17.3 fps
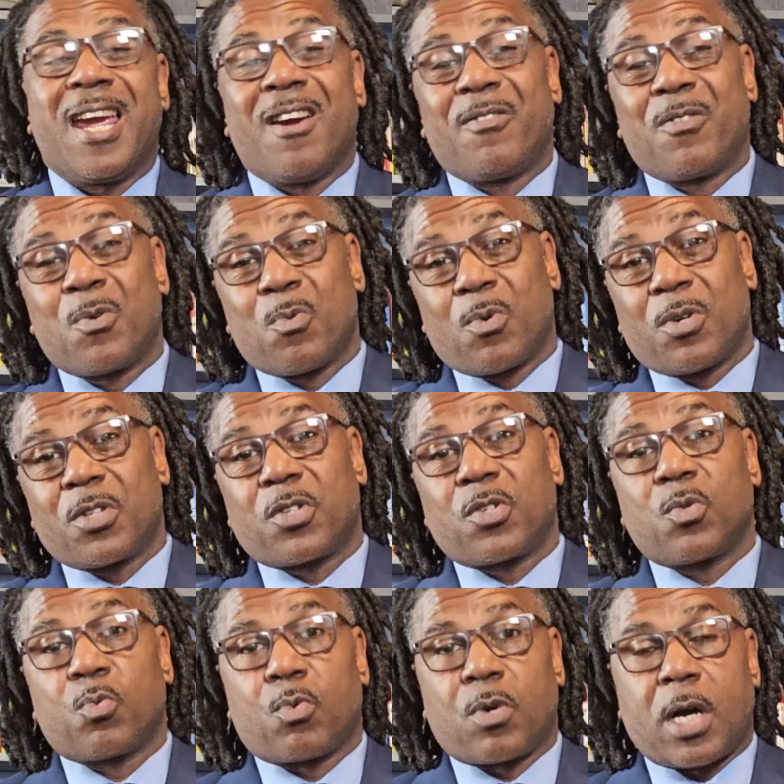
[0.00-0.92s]
Every
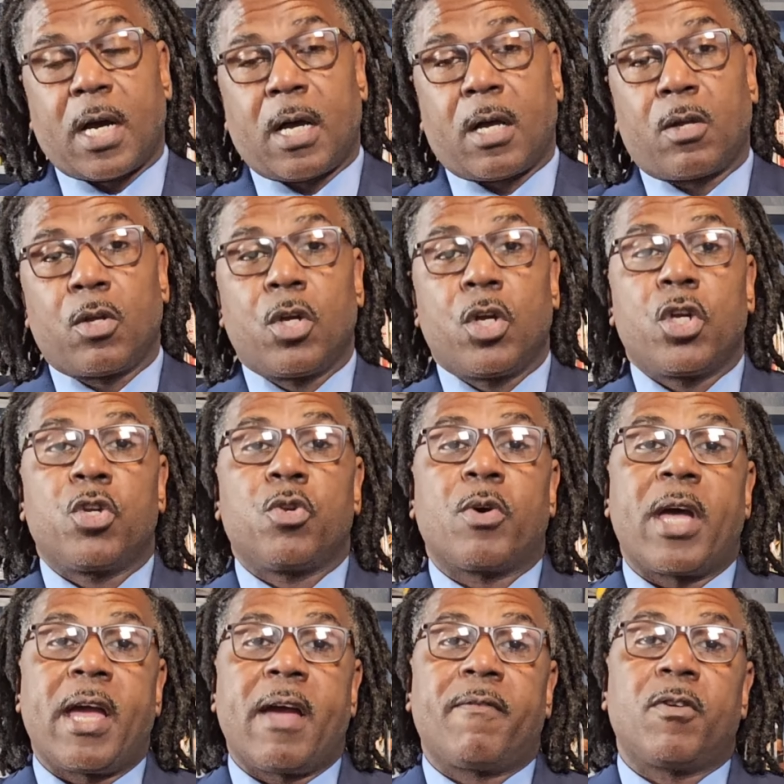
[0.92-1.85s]
once in a while,
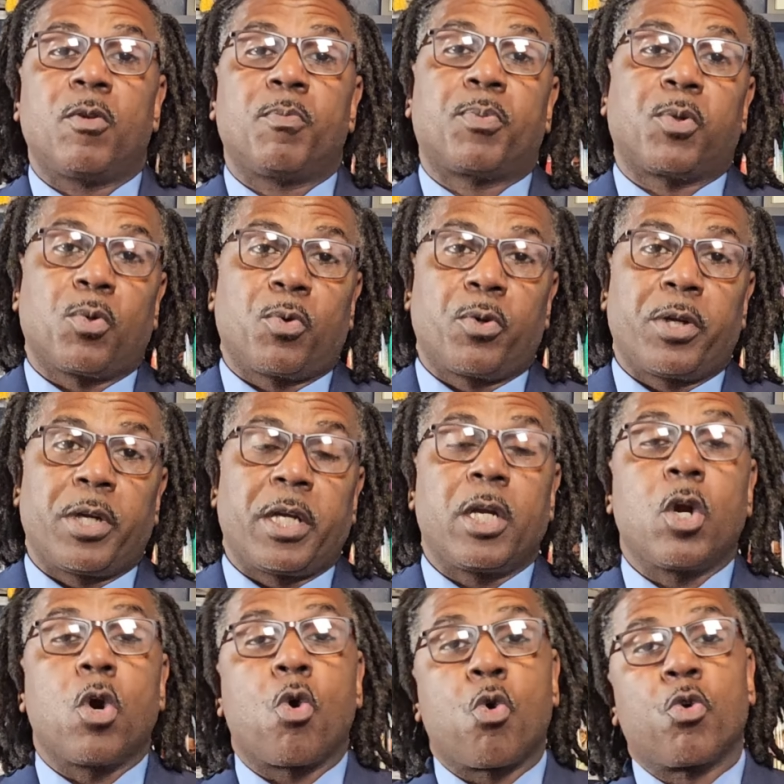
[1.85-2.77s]
you'll have an
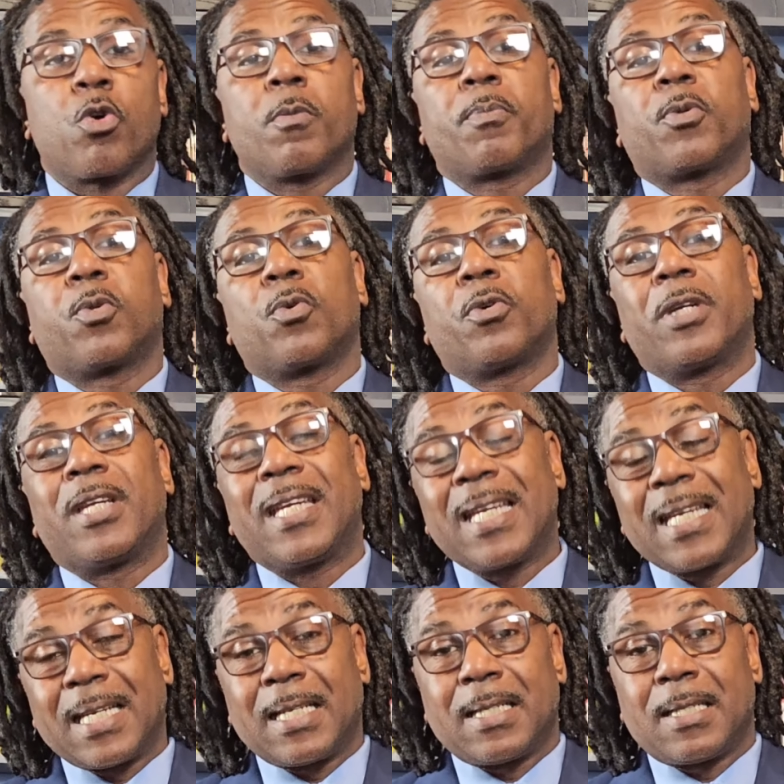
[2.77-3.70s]
employee or
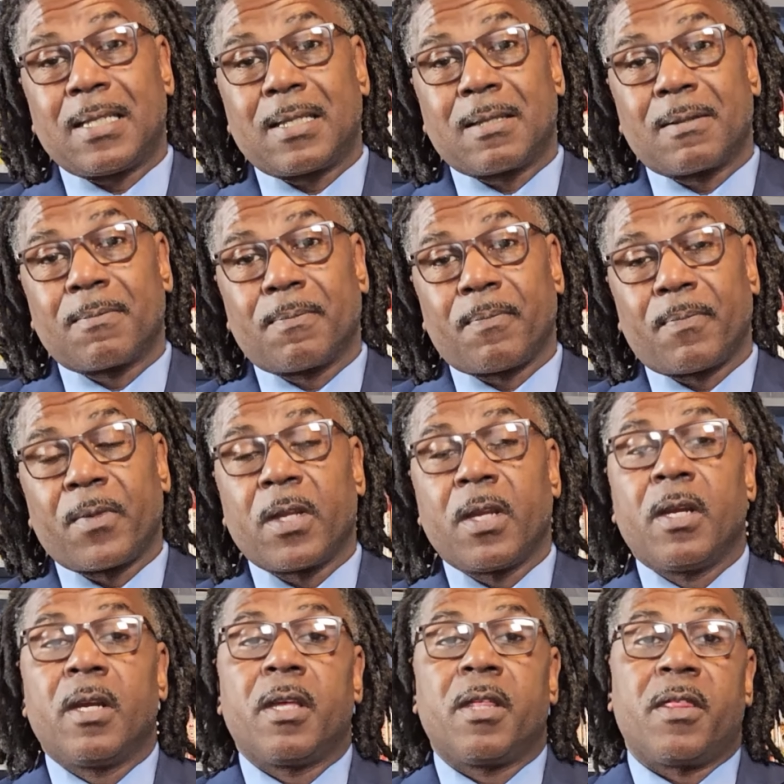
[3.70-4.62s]
employees
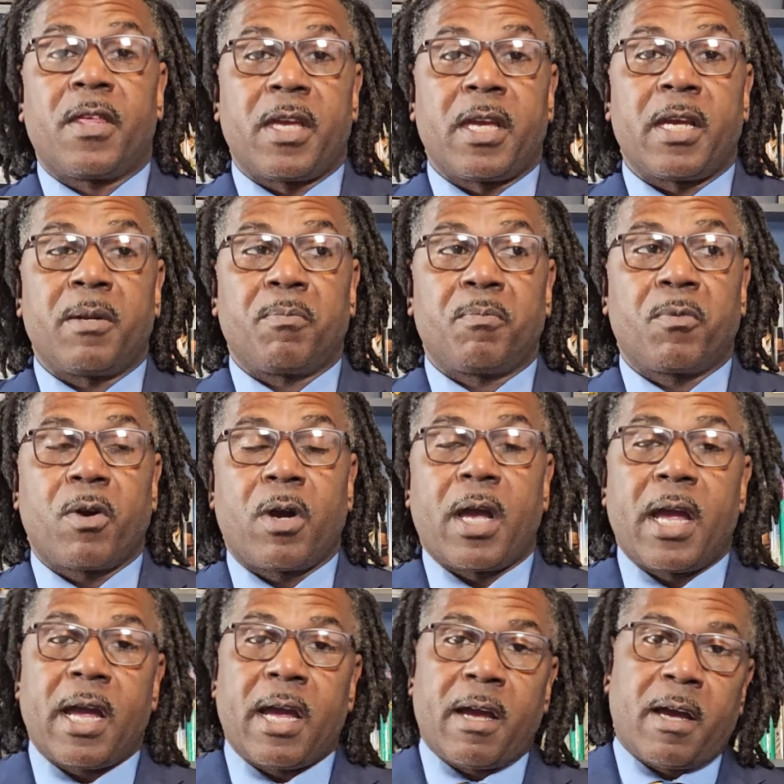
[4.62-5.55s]
that
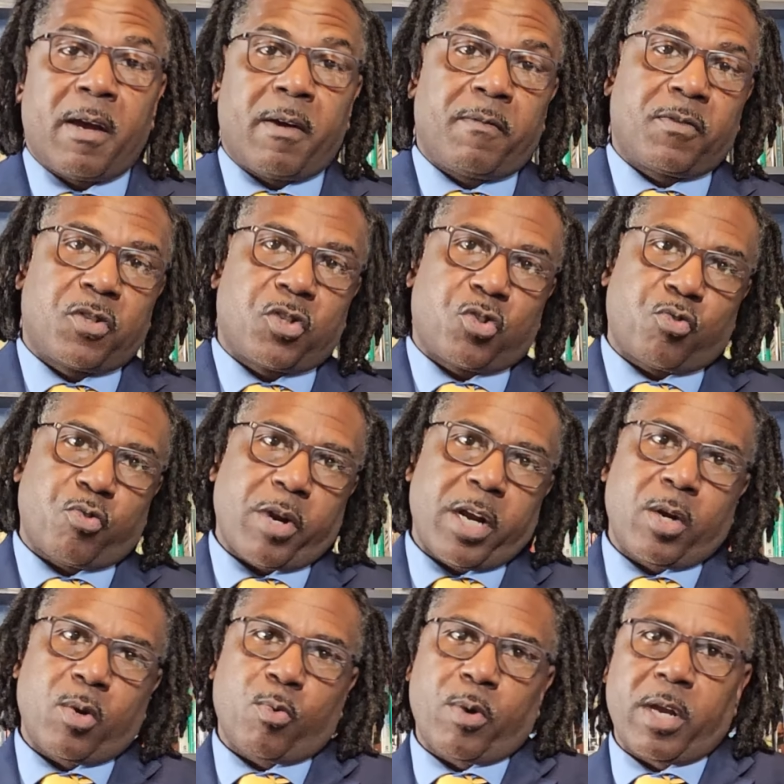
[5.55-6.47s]
have
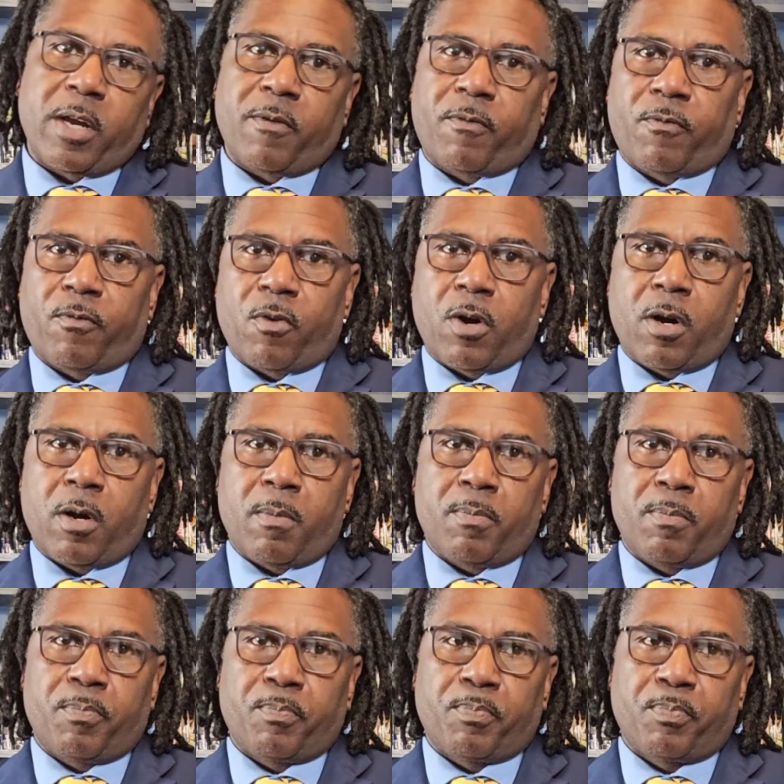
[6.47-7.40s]
strayed away
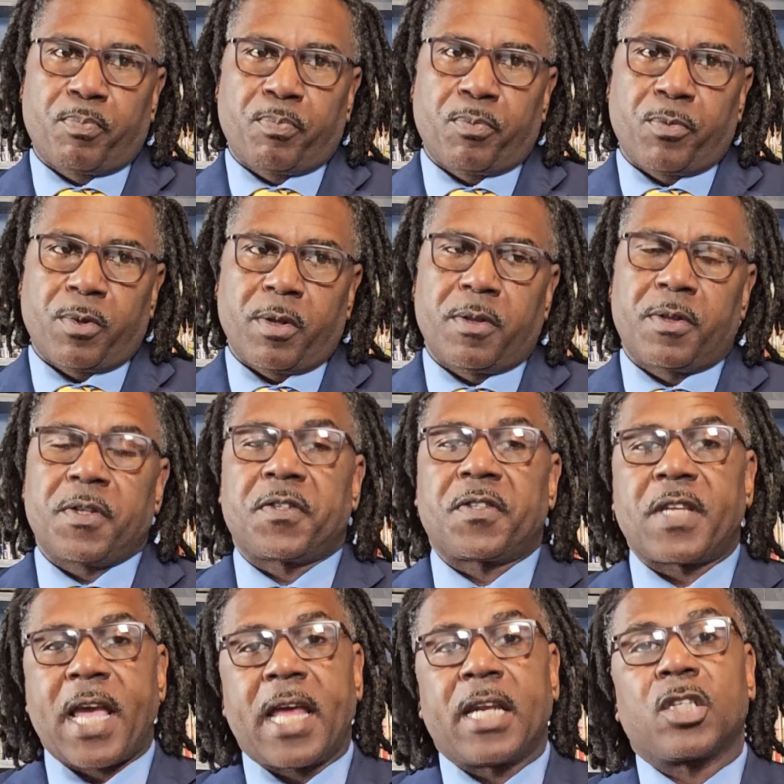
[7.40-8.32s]
from the
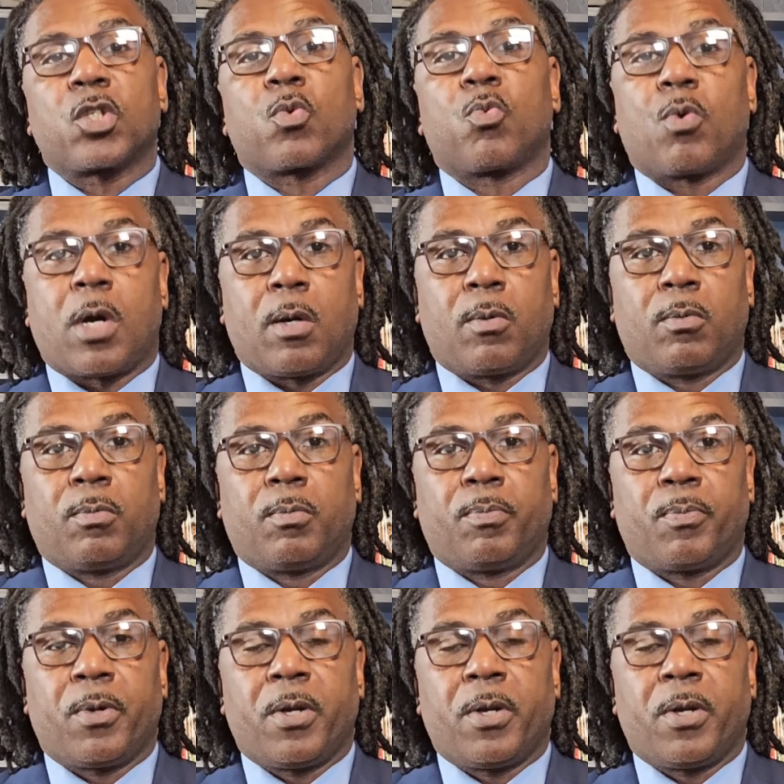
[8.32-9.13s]
status quo.